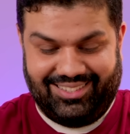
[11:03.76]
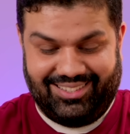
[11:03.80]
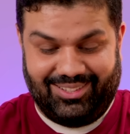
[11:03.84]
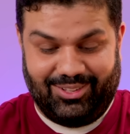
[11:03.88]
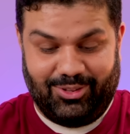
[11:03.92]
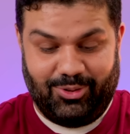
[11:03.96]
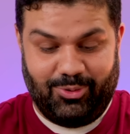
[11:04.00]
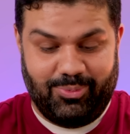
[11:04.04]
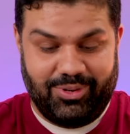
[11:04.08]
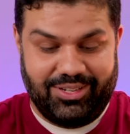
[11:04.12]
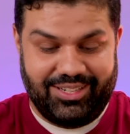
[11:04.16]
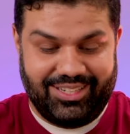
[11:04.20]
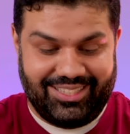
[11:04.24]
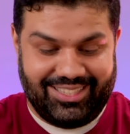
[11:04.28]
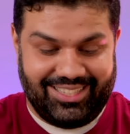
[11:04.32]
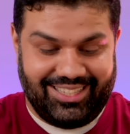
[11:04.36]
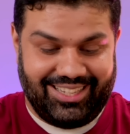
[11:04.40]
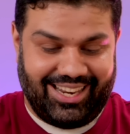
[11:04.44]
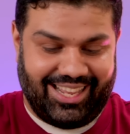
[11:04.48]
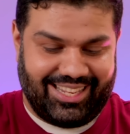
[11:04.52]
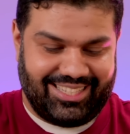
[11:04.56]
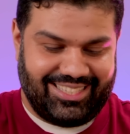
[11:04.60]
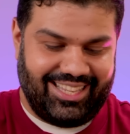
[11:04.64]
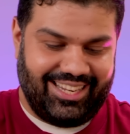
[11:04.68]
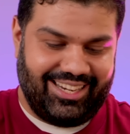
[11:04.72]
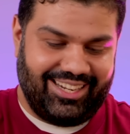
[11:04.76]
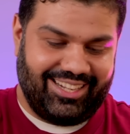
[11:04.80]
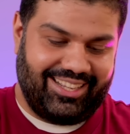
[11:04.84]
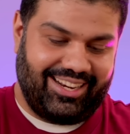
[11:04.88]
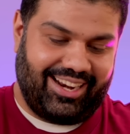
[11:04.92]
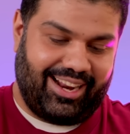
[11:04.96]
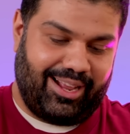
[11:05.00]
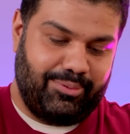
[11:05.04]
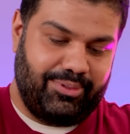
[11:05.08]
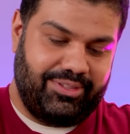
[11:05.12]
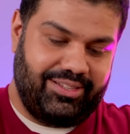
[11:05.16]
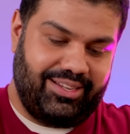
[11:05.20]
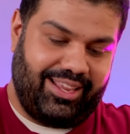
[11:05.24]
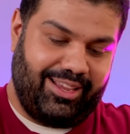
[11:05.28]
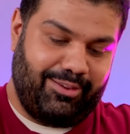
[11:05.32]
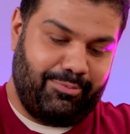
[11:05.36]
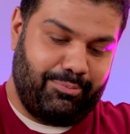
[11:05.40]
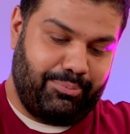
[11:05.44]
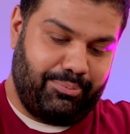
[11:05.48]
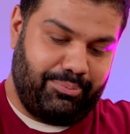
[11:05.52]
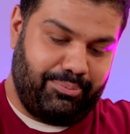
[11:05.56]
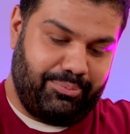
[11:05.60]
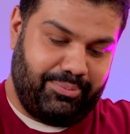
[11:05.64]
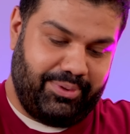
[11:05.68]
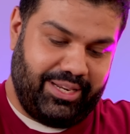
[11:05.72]
No, but this is less than a gram. This is like
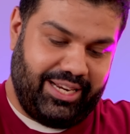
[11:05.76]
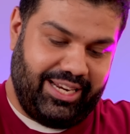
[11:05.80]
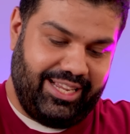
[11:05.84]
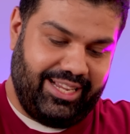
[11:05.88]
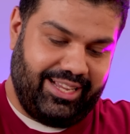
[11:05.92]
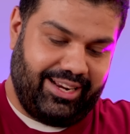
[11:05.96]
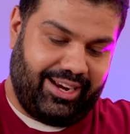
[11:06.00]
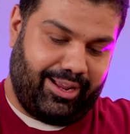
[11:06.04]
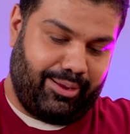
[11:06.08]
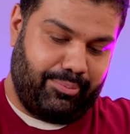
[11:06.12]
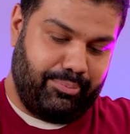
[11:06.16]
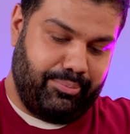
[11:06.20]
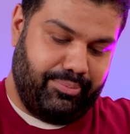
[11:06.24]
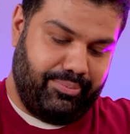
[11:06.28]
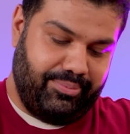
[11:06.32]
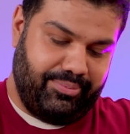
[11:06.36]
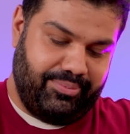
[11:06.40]
milligram.